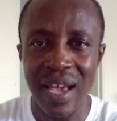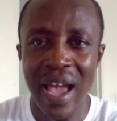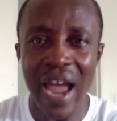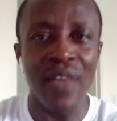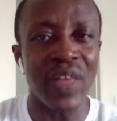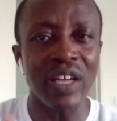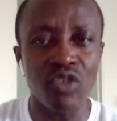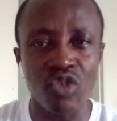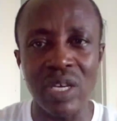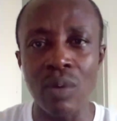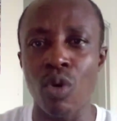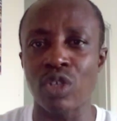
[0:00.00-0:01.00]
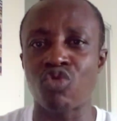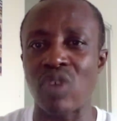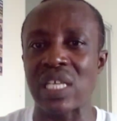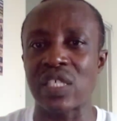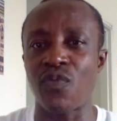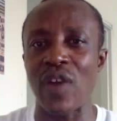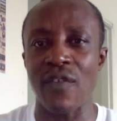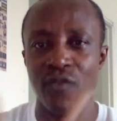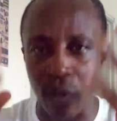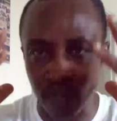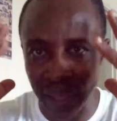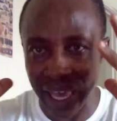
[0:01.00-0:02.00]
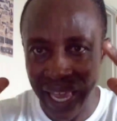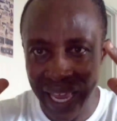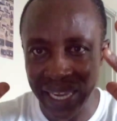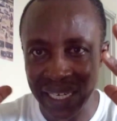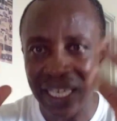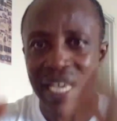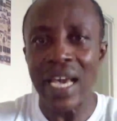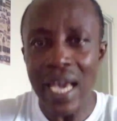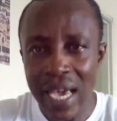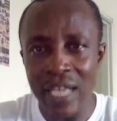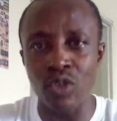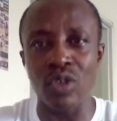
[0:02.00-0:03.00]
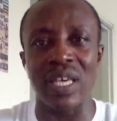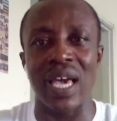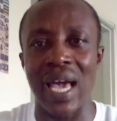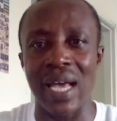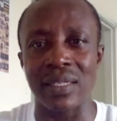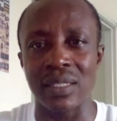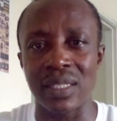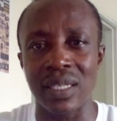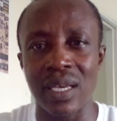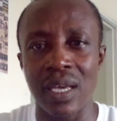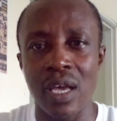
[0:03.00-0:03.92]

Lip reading: And that dream was transferred from their head into their hands.